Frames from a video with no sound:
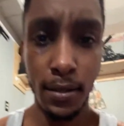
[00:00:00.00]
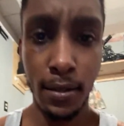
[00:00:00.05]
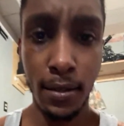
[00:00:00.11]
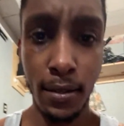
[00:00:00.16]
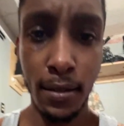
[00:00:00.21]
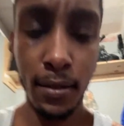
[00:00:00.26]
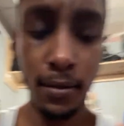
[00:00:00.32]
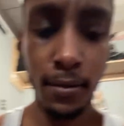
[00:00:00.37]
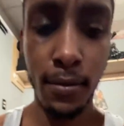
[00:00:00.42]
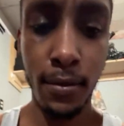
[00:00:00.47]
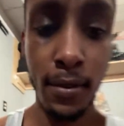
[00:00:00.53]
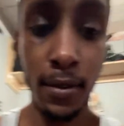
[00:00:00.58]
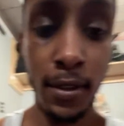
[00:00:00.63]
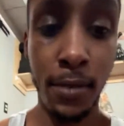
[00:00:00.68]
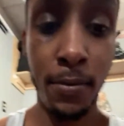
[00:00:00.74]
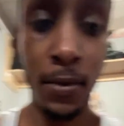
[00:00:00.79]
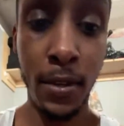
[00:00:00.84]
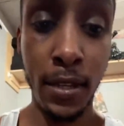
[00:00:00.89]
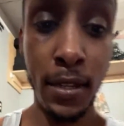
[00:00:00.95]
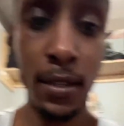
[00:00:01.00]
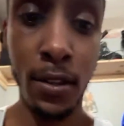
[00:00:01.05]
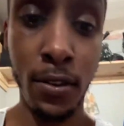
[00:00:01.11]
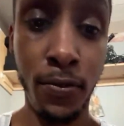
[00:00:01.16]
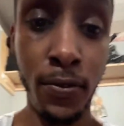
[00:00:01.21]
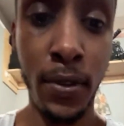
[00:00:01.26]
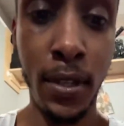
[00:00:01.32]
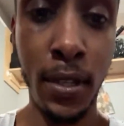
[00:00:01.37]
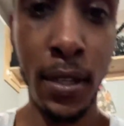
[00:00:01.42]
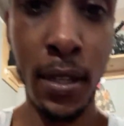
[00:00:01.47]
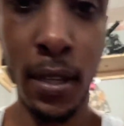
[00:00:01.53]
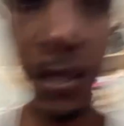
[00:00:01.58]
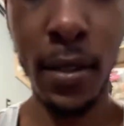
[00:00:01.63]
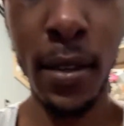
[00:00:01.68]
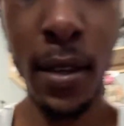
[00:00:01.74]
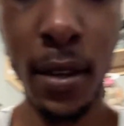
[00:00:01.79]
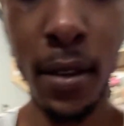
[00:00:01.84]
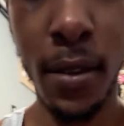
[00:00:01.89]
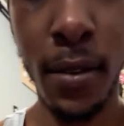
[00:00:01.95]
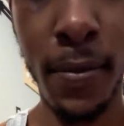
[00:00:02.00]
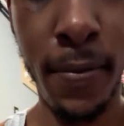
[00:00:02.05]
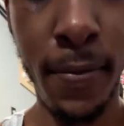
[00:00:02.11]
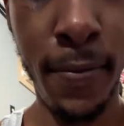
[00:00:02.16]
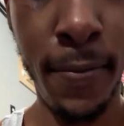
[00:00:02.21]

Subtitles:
I'm trying to get my selfie stick set up.